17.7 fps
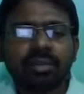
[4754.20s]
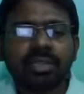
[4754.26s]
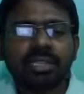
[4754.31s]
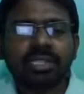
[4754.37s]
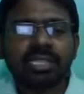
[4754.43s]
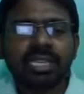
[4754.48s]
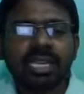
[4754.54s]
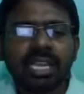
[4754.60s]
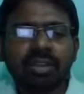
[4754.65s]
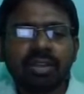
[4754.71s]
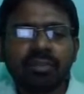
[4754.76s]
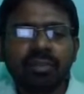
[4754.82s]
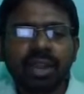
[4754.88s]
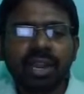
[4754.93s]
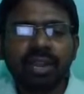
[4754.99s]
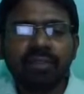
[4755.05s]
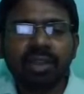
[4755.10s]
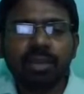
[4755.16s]
This
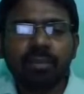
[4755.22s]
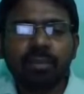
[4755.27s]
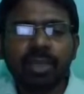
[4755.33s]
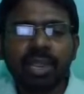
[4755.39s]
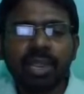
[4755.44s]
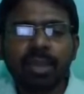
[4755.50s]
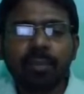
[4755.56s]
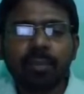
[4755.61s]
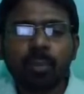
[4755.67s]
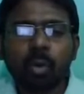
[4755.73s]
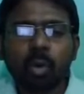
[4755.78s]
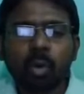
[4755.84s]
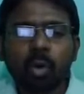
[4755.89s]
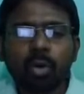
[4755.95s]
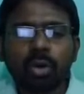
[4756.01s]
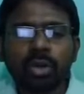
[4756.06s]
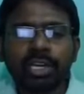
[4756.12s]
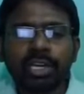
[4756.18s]
liquid will be
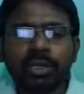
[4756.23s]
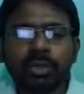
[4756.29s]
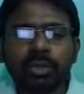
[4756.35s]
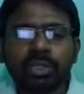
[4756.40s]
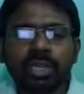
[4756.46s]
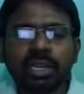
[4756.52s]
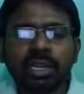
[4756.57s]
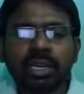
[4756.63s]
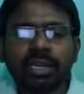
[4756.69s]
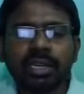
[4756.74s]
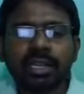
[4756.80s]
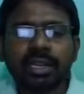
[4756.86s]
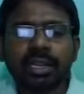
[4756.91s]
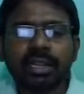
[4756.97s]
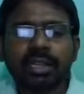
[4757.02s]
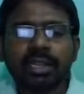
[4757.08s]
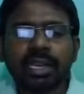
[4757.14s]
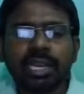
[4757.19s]
poured into the
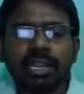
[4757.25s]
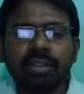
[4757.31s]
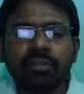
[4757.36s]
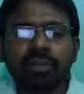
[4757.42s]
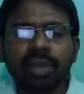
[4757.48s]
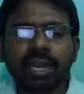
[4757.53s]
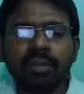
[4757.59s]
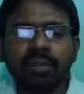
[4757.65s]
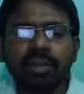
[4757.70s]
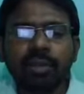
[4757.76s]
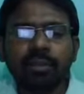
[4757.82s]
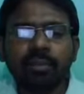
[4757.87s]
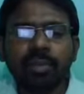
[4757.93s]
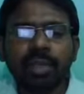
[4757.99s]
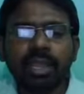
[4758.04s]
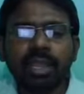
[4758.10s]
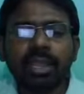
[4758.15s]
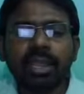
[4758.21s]
container. The liquid will
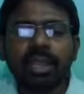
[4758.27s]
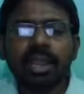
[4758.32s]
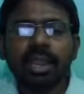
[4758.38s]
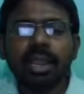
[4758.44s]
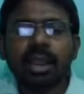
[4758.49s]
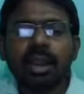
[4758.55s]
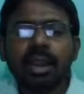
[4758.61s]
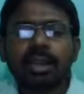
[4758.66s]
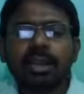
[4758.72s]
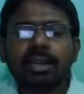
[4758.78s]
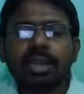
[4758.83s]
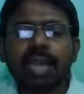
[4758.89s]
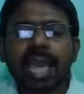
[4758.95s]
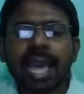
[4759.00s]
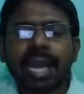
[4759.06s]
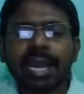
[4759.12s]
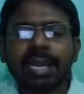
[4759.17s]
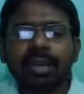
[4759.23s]
be
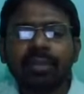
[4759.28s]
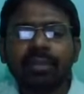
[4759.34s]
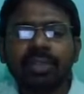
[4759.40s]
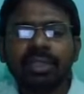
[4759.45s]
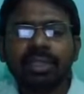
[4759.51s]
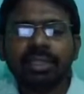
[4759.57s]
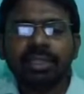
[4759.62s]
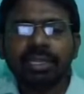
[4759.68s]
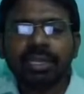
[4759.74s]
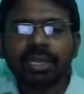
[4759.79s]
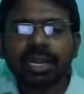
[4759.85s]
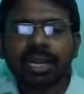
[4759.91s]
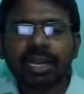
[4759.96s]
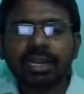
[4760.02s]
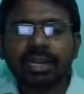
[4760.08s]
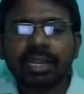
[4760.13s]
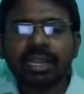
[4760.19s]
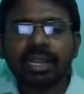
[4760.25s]
tagged with the
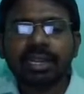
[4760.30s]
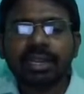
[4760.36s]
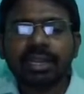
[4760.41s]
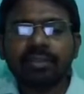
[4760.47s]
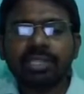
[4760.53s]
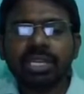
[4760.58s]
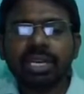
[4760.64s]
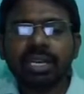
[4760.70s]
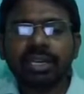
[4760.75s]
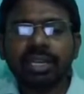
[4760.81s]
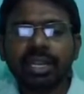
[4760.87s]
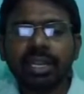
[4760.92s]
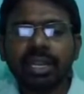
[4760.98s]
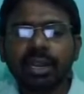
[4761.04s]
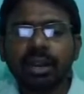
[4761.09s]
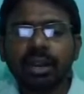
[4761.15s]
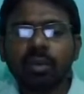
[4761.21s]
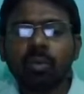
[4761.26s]
container. Which
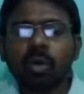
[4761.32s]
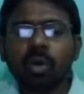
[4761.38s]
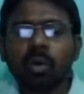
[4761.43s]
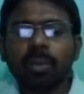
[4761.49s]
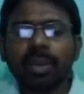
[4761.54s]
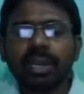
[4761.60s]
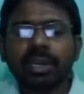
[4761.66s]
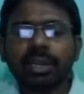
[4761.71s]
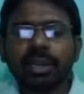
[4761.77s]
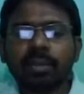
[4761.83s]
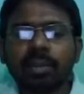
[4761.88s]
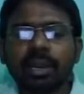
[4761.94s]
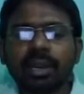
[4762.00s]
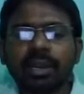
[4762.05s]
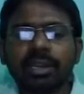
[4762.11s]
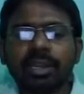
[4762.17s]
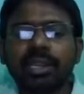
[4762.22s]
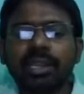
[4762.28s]
container? Open cup
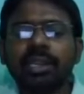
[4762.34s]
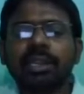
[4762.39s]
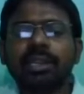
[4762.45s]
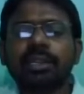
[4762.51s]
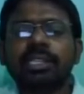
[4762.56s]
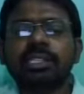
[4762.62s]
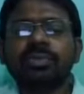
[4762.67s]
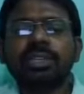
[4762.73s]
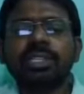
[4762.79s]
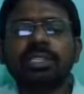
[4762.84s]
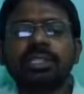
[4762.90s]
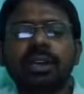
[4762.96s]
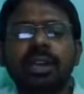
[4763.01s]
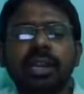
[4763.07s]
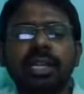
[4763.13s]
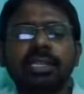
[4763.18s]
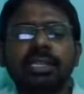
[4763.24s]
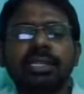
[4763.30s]
container. That's what is
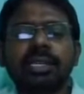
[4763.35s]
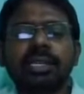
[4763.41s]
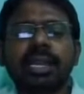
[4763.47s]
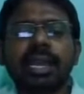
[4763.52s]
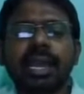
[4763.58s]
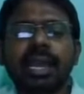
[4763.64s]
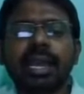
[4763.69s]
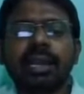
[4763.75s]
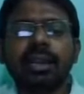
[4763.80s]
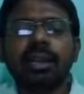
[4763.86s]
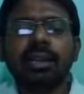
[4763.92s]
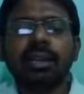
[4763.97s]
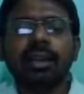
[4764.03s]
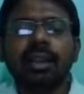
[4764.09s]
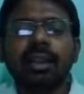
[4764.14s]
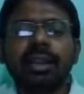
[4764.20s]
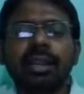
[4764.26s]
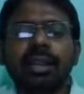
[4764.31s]
called as a tag.
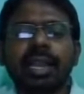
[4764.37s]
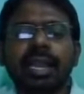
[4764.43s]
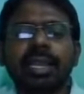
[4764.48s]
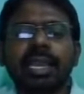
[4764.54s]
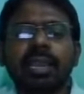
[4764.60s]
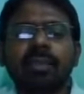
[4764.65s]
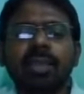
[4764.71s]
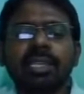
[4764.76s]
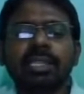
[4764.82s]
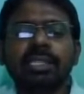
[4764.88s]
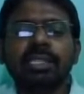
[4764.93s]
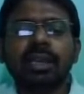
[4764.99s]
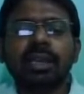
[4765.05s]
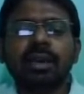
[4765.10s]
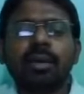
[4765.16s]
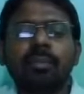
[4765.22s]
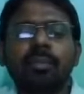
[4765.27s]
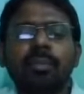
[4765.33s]
Tagging means
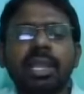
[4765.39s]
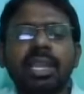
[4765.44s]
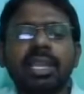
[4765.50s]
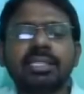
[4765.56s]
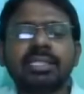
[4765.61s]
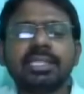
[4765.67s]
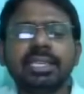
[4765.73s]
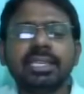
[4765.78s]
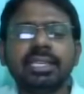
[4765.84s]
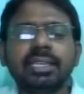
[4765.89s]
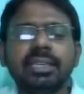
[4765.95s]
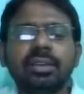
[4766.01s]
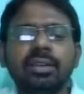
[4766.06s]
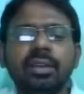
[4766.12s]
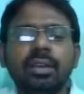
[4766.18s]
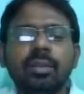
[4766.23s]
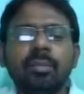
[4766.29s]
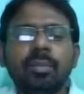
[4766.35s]
placing.
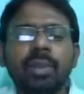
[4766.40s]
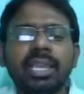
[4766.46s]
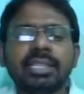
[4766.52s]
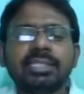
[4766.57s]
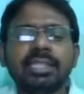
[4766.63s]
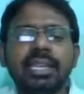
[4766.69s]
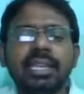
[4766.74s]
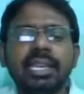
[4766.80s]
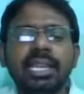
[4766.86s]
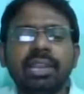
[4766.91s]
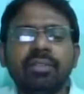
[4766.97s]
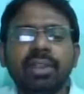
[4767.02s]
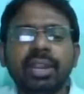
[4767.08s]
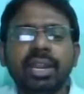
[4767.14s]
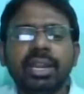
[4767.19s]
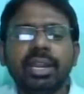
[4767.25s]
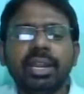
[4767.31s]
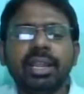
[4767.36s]
Place the
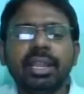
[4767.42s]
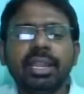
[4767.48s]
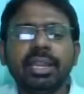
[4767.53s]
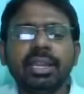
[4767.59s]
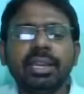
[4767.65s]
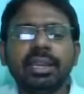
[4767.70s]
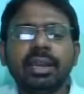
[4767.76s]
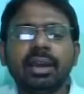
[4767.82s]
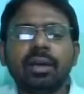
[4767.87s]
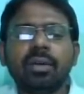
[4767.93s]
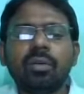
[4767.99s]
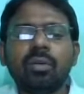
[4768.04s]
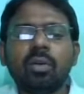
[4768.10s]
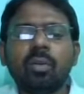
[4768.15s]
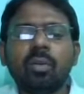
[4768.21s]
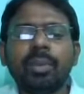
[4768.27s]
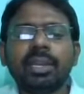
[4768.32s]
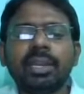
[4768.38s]
liquid in
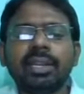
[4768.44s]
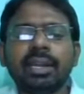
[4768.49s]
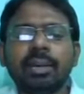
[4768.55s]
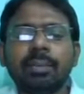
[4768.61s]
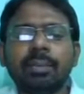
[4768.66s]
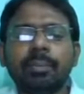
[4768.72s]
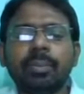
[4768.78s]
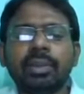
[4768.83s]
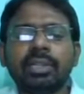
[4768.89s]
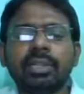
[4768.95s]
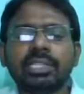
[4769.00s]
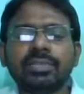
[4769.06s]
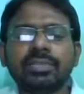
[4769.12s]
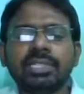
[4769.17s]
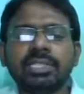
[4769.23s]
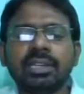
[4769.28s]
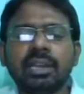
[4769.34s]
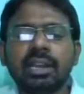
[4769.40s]
open cup. That's
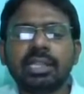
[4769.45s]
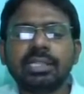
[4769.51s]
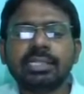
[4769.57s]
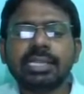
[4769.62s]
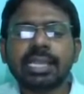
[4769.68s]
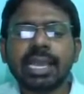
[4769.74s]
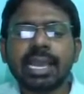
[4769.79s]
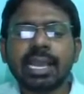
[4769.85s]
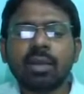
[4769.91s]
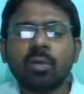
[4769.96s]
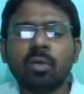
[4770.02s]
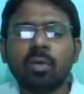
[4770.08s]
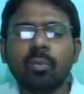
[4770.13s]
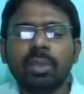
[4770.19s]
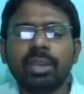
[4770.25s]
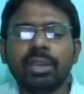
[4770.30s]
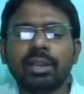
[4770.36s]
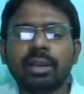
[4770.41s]
what is called as tag
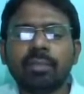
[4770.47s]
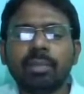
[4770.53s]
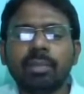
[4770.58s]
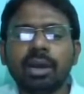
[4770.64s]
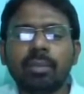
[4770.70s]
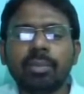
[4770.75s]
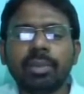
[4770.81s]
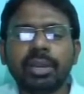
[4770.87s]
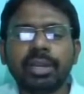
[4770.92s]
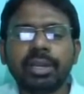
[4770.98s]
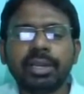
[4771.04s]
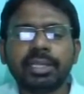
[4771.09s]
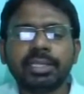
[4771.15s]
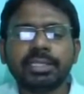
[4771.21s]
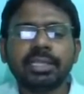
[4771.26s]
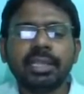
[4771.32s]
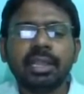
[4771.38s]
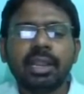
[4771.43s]
open cup
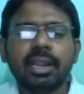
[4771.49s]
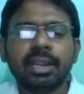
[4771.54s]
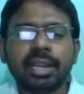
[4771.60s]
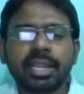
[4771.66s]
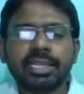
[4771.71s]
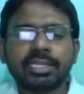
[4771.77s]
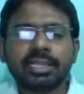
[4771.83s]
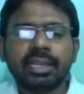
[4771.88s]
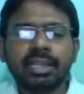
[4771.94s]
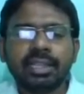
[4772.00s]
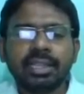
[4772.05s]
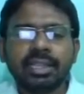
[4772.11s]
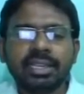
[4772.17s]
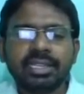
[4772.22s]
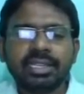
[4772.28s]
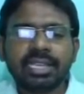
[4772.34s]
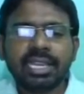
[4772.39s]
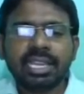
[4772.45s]
apparatus. Next,
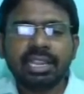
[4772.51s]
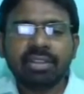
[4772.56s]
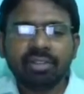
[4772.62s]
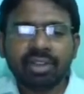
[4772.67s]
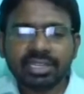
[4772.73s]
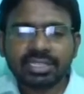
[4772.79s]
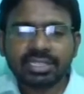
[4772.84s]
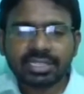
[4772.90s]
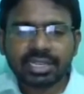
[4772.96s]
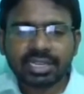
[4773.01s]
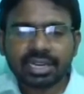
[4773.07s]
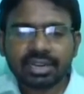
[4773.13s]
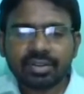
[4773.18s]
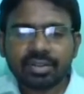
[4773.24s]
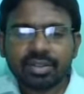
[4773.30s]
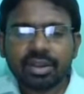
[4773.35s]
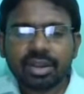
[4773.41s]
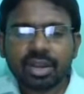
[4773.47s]
it is a liquid state.
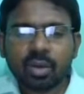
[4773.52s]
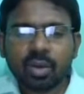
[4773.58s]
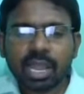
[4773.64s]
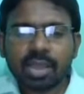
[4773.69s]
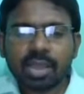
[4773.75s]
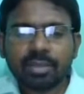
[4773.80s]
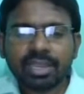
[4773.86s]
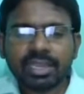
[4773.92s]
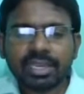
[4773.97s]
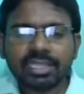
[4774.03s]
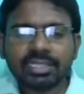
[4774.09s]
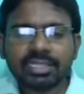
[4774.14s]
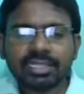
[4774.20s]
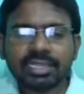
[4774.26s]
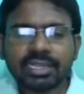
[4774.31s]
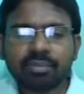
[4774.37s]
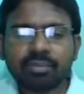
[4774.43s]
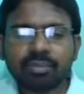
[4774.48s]
Now I am increasing
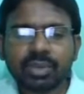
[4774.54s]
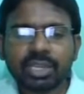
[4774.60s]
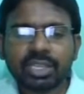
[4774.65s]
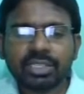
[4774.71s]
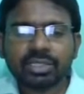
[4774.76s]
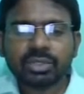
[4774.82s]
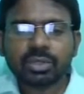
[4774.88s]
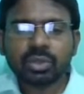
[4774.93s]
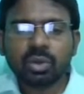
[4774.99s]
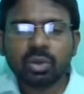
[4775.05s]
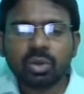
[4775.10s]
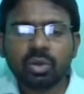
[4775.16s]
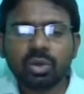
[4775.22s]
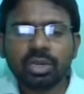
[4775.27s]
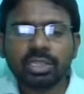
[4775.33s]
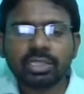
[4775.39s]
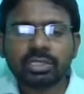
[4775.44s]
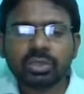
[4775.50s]
the temperature
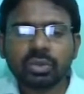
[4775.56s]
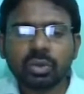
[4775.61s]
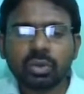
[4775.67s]
slowly.